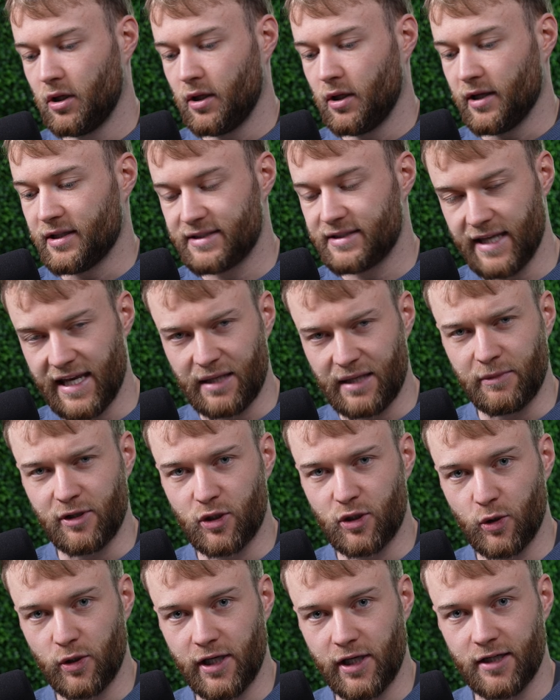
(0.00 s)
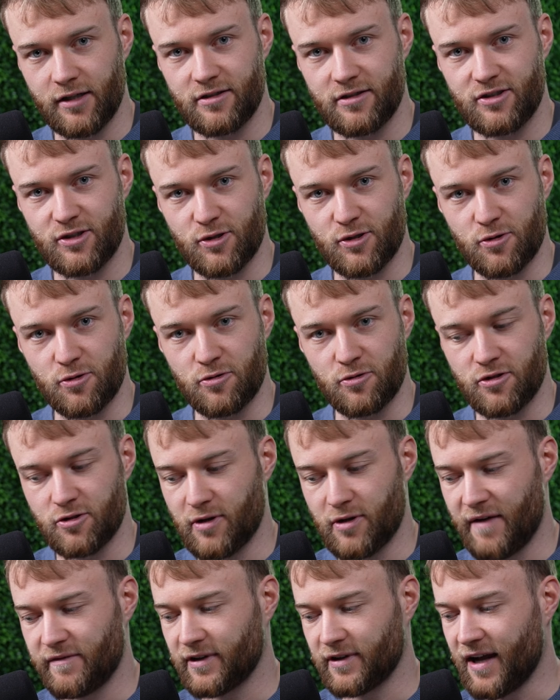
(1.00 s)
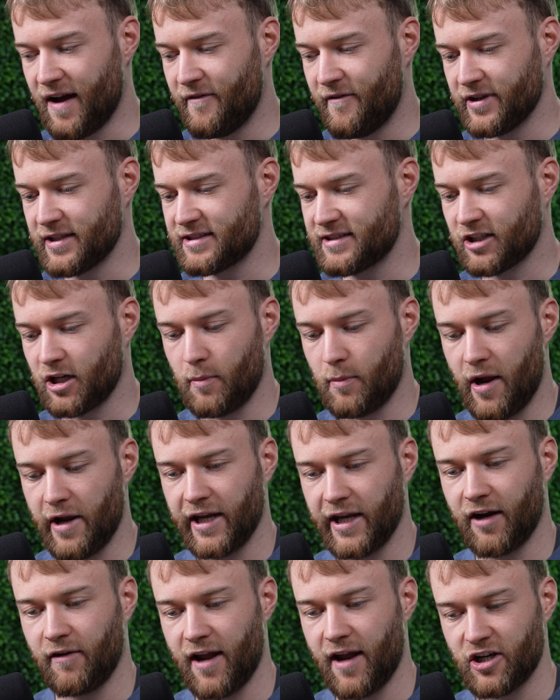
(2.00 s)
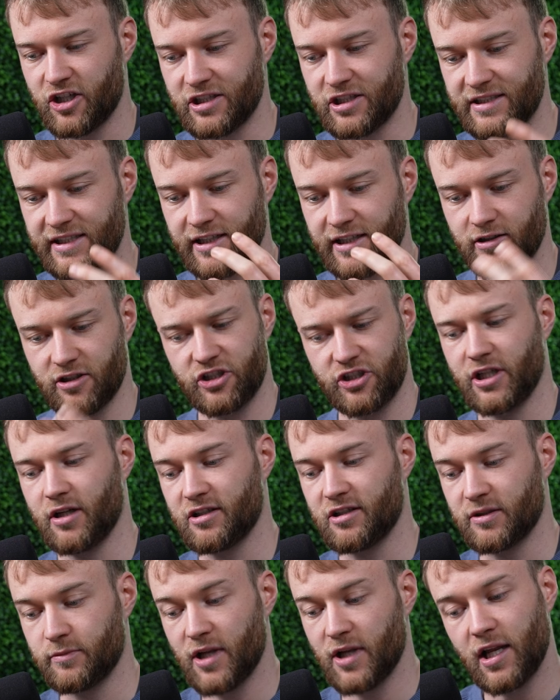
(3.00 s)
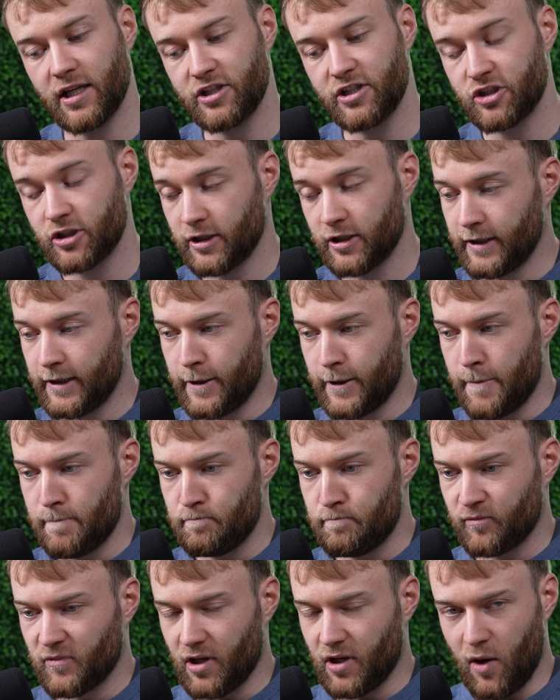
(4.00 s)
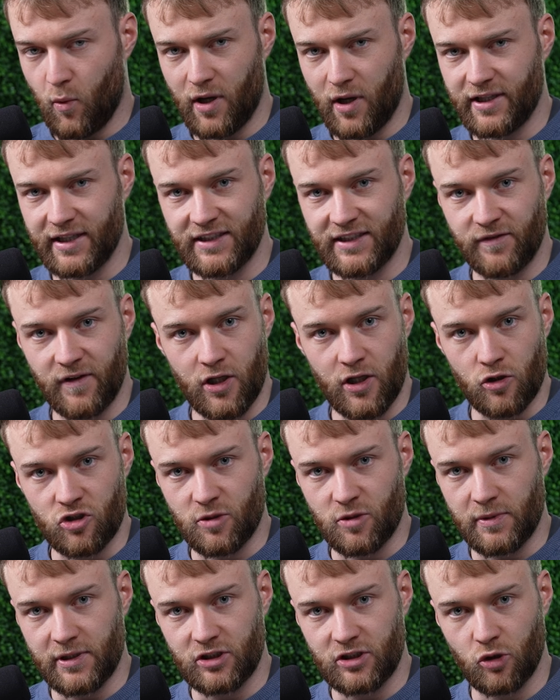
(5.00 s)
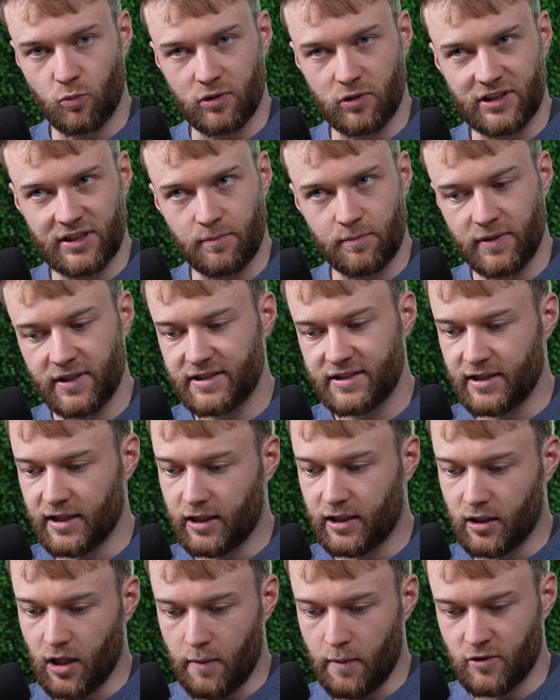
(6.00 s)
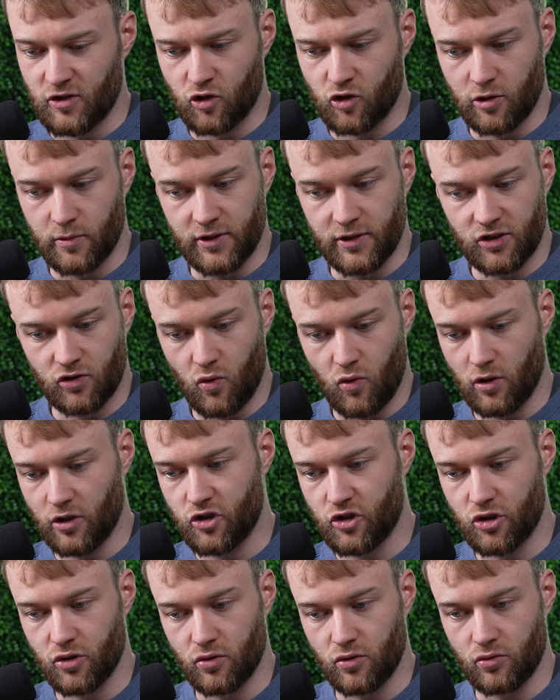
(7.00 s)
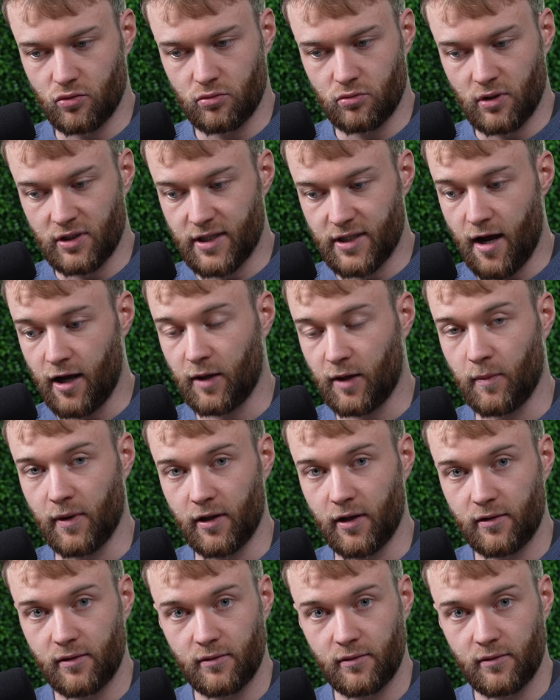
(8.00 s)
it's taken me 2 years to have the confidence to come on here and actually share some knowledge. I want these videos to be super simplistic. I'm just going to be scrolling through a document,